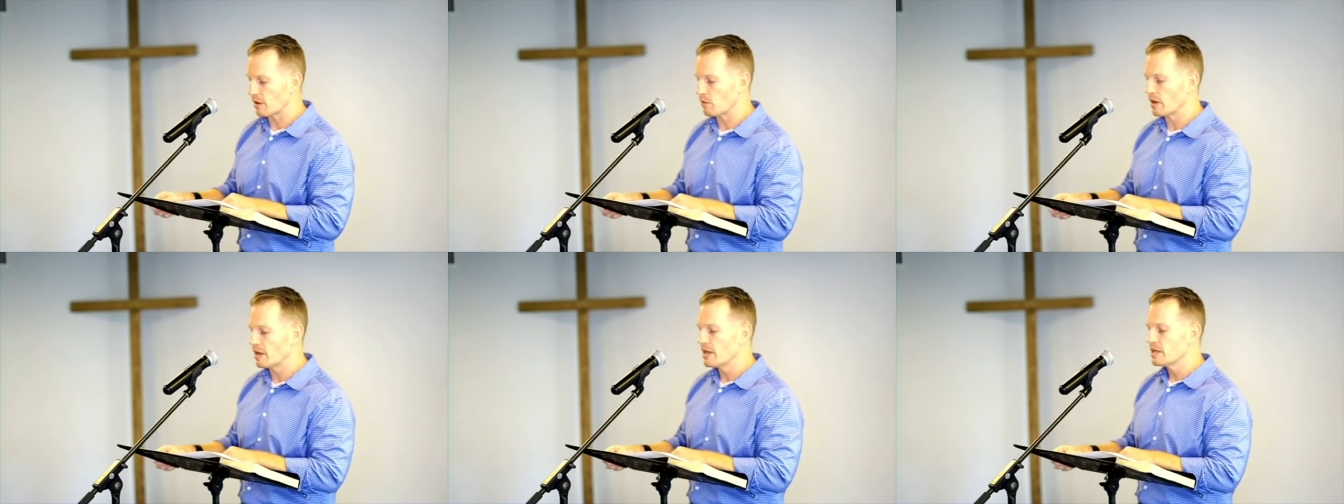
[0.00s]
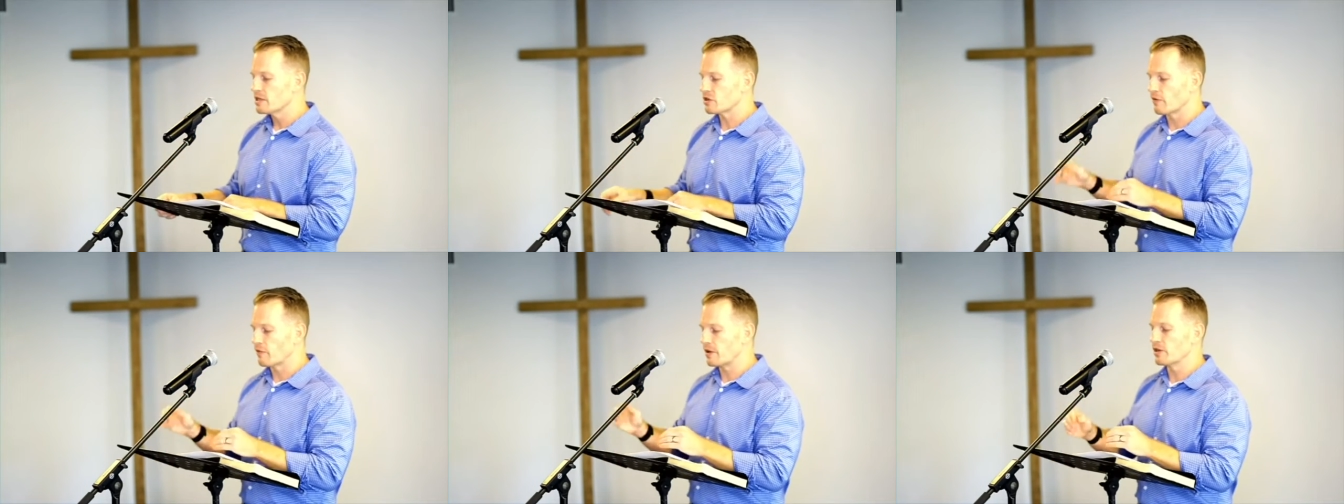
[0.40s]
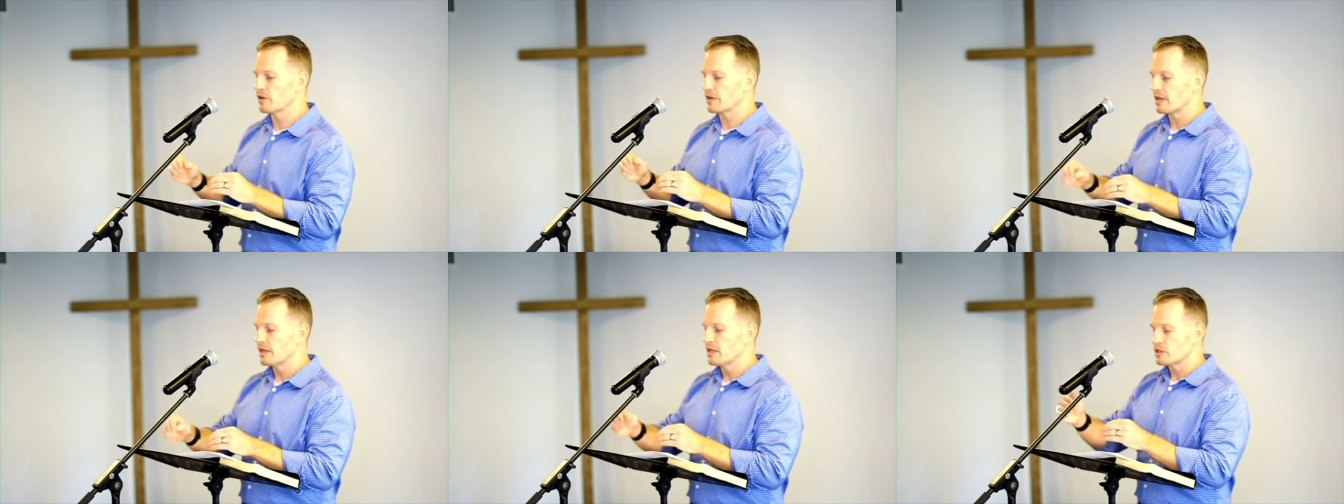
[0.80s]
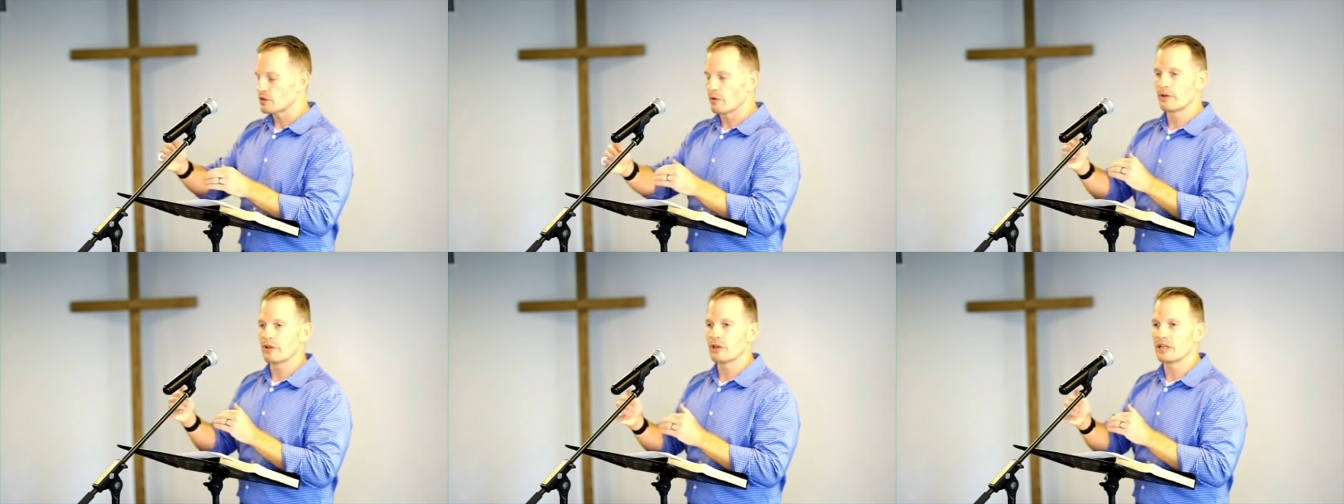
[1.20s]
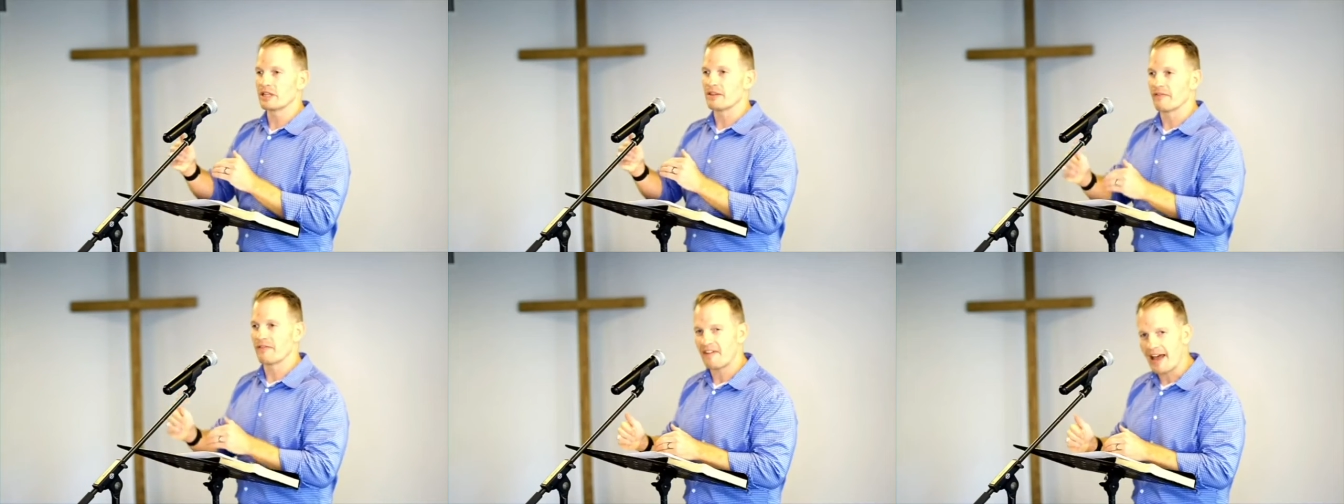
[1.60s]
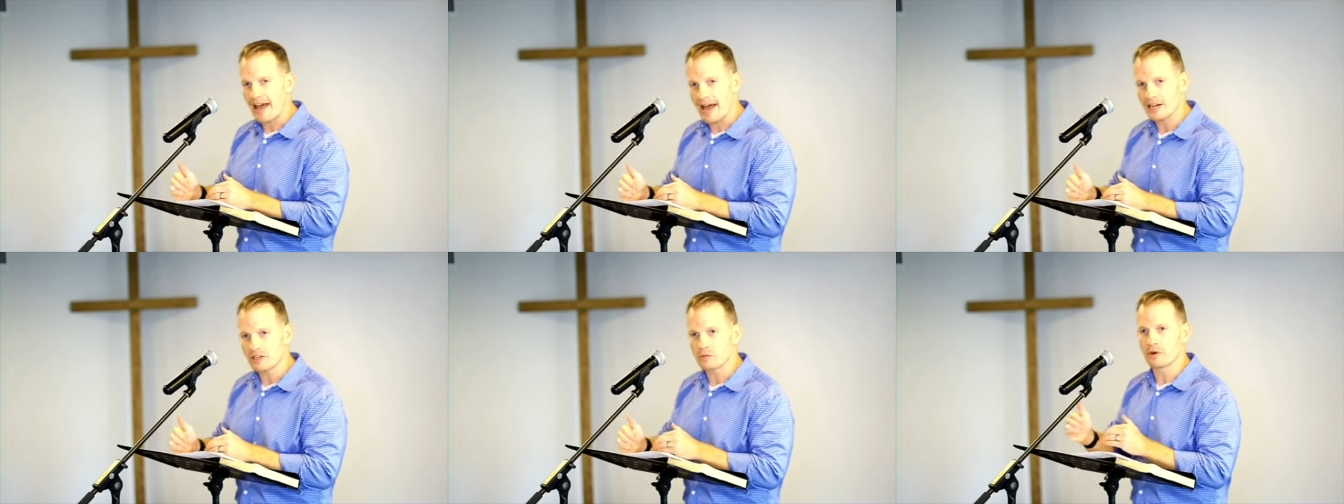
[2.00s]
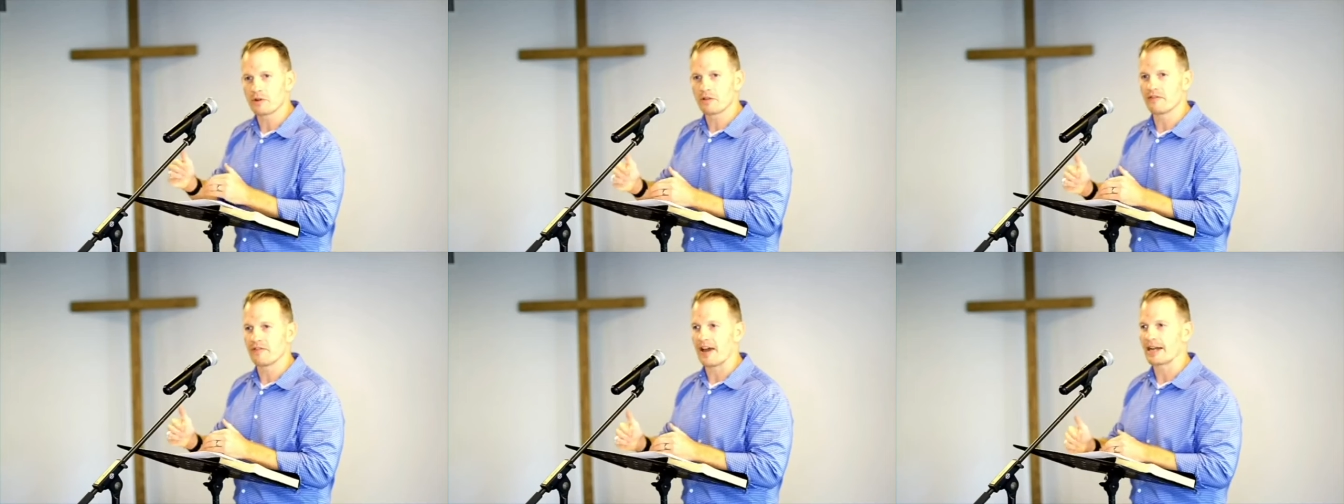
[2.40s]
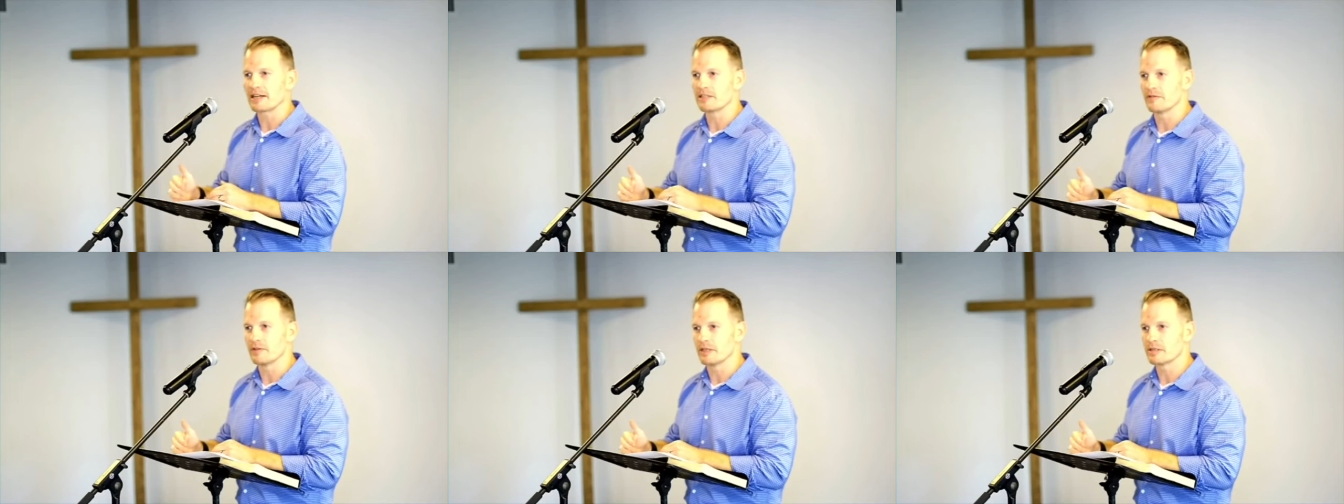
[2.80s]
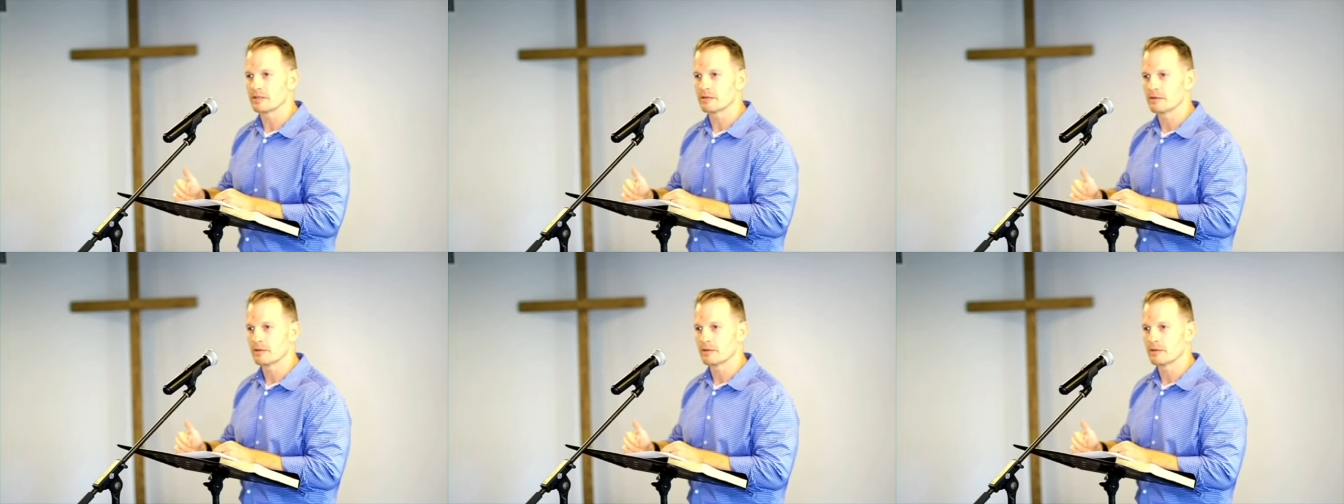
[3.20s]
What, so if we look, so if we look at the facts, what are the facts of this?